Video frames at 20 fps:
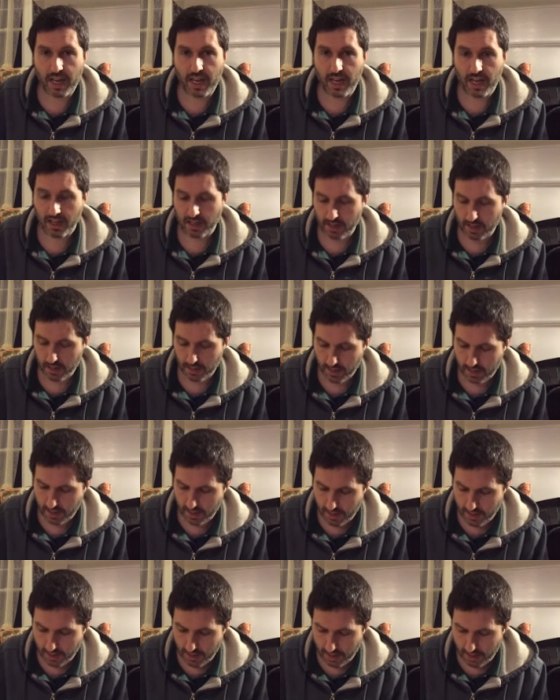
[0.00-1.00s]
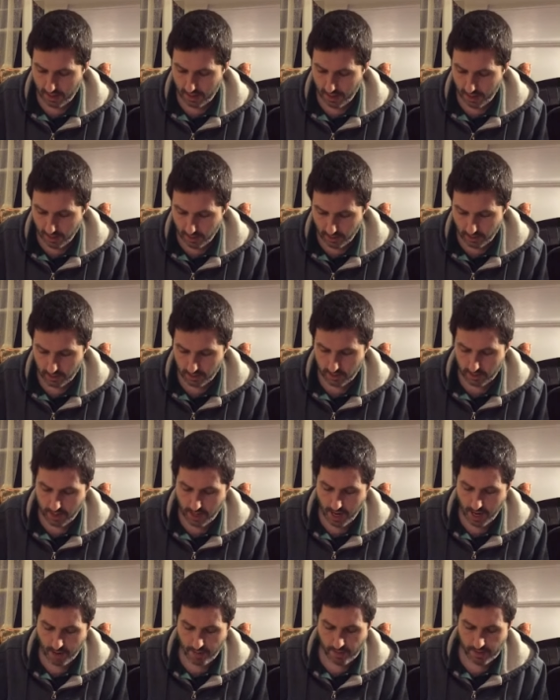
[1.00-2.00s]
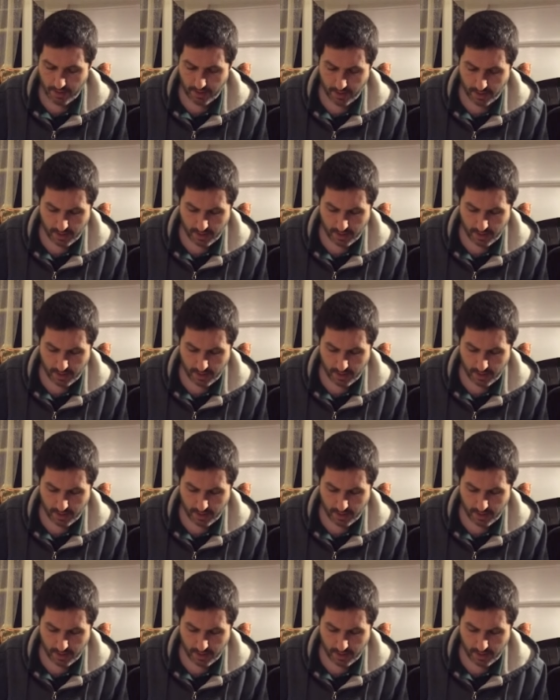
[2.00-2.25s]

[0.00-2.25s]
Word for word: hand. I couldn't stop.